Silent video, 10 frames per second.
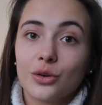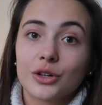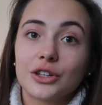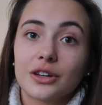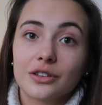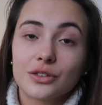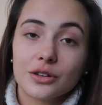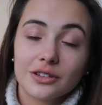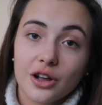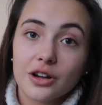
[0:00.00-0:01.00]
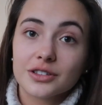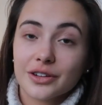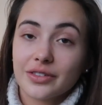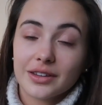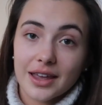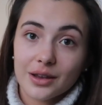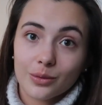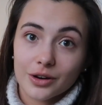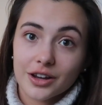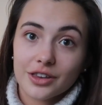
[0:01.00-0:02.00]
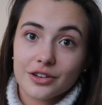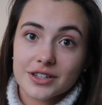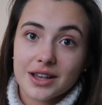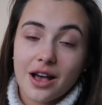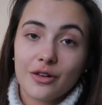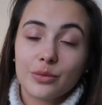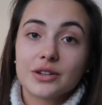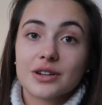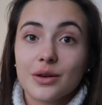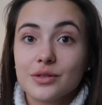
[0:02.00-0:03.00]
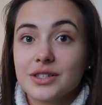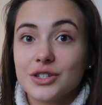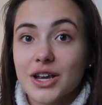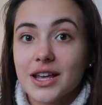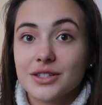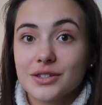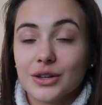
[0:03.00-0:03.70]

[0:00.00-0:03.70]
or you can do a lot of the legwork yourself, which I would suggest